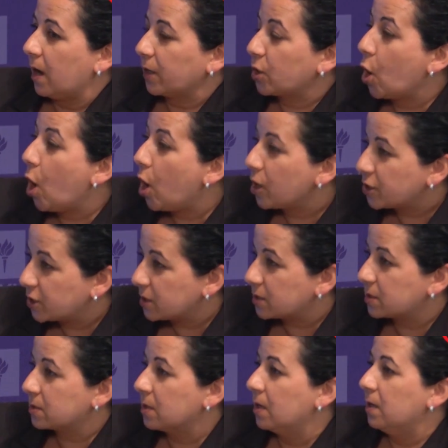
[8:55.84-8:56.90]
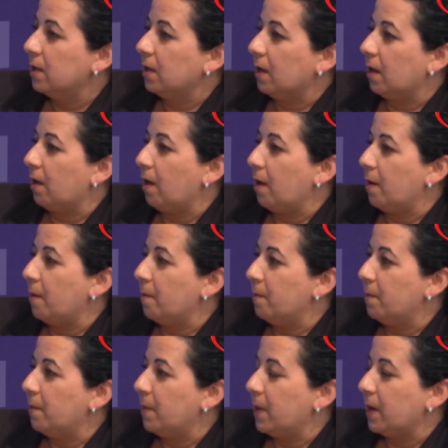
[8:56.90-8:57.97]
cautious
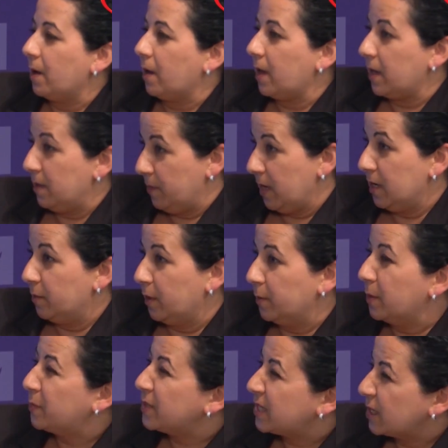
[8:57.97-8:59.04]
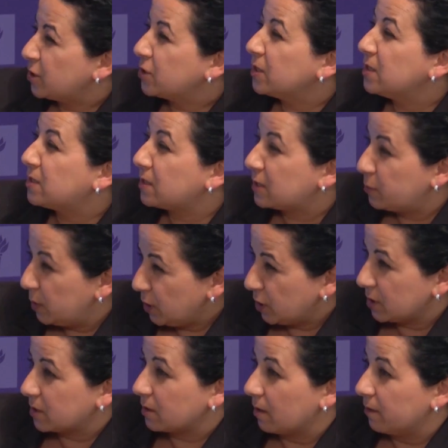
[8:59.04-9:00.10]
at a minimum and potentially
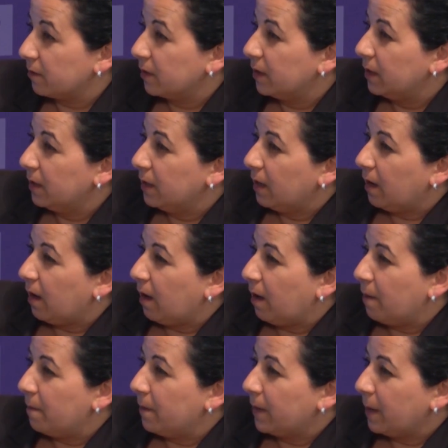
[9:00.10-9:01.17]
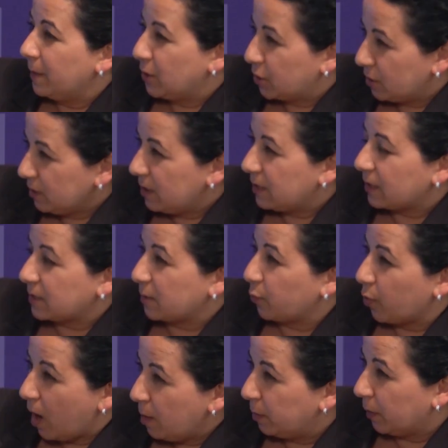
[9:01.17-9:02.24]
suspicious of. I mean, surely that's a
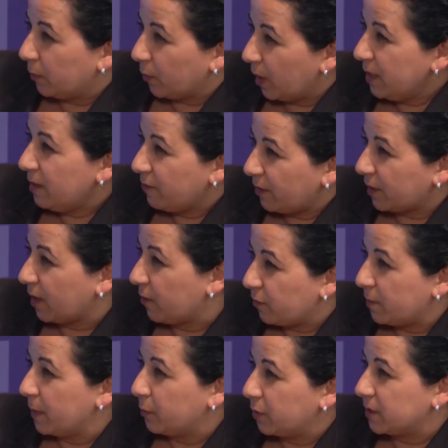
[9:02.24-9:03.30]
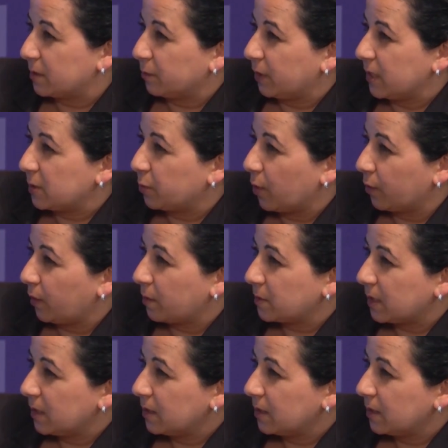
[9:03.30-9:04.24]
problem, right, if our government puts in place programs like